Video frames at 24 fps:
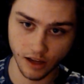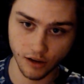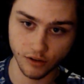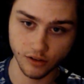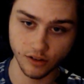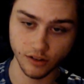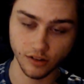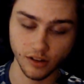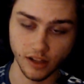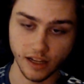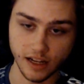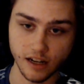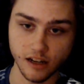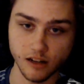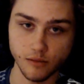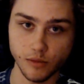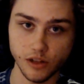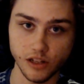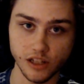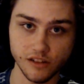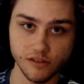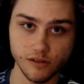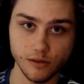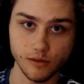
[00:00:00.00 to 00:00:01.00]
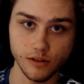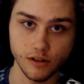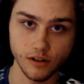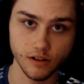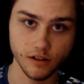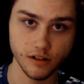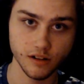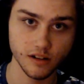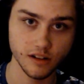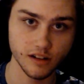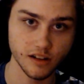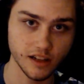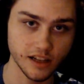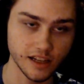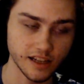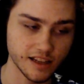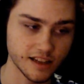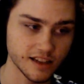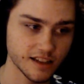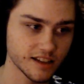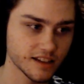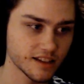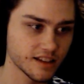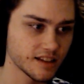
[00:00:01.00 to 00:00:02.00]
like unbelievable. Like,
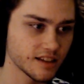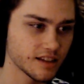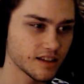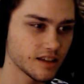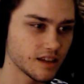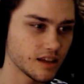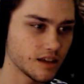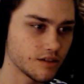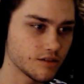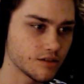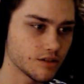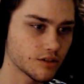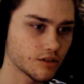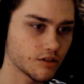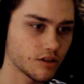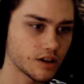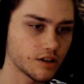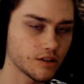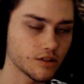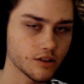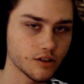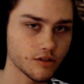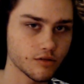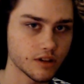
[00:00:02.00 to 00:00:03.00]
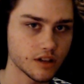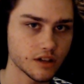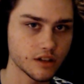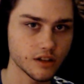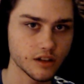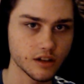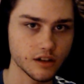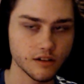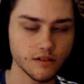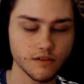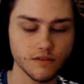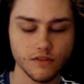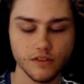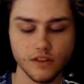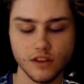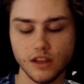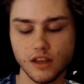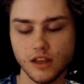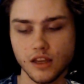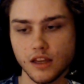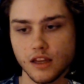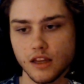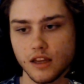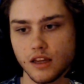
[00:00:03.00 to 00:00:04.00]
it was just crazy to win, you know.
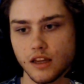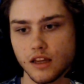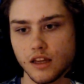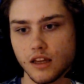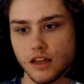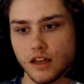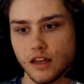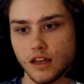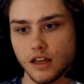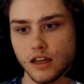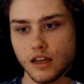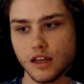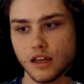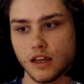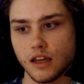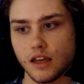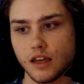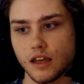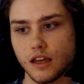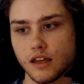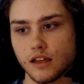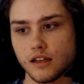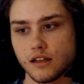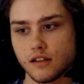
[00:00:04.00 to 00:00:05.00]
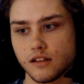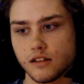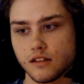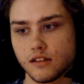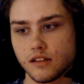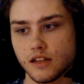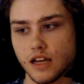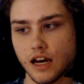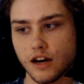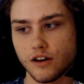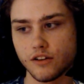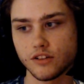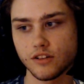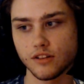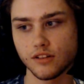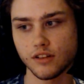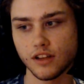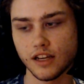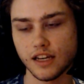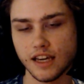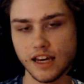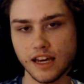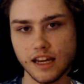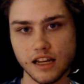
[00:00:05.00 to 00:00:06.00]
And I was just
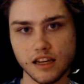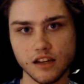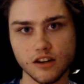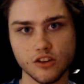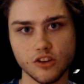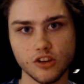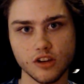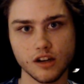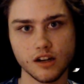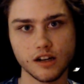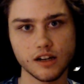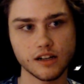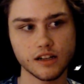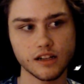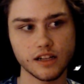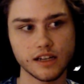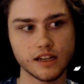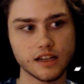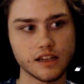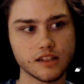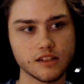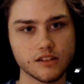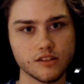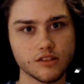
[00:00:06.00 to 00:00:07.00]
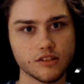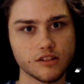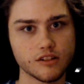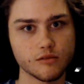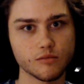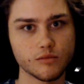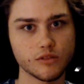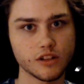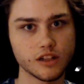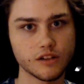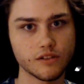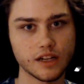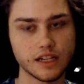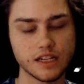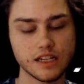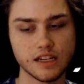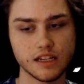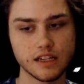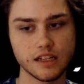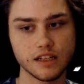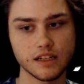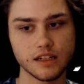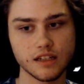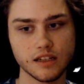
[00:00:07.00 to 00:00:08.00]
like kind of in shock. Like, I just couldn't believe I did
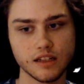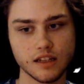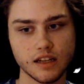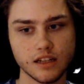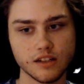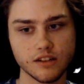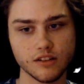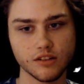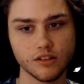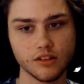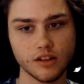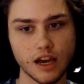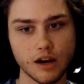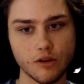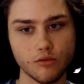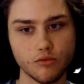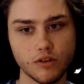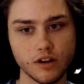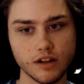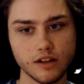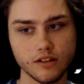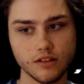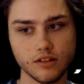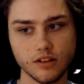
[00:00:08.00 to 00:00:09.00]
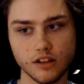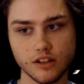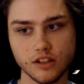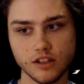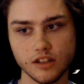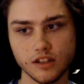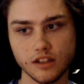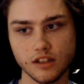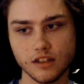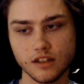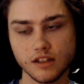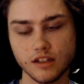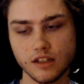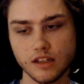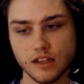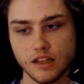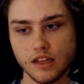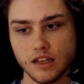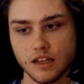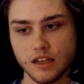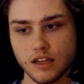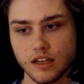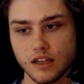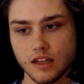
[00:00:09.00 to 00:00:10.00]
it. I won such a
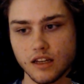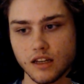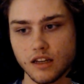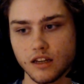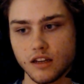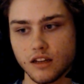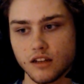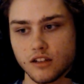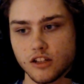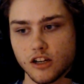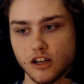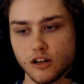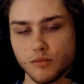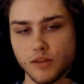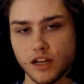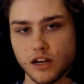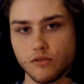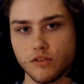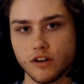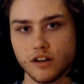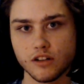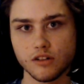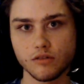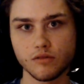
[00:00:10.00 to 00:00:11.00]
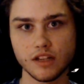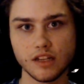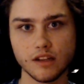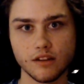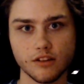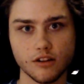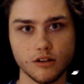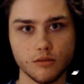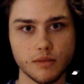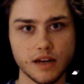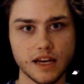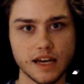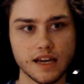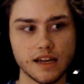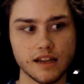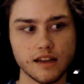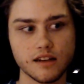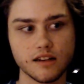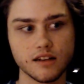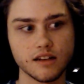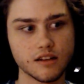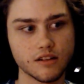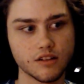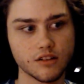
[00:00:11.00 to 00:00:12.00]
tournament I wanted to win so bad.
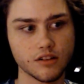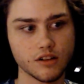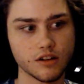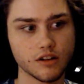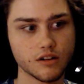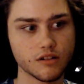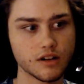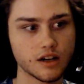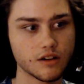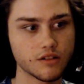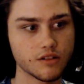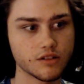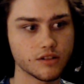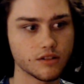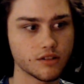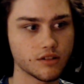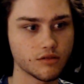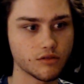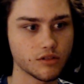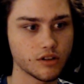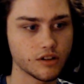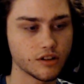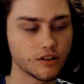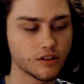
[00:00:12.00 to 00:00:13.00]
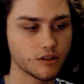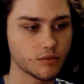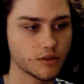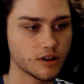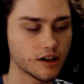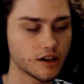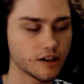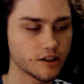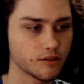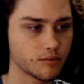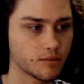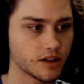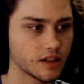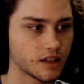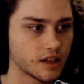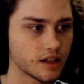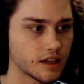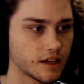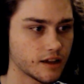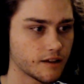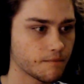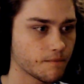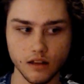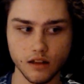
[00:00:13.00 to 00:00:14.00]
So I was just really surprised by
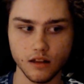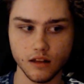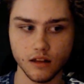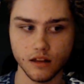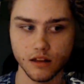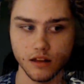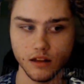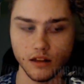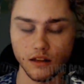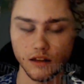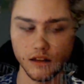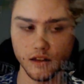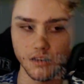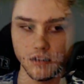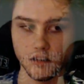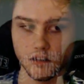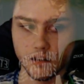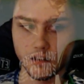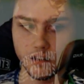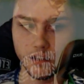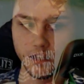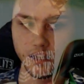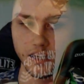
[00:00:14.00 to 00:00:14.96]
that. Yeah, I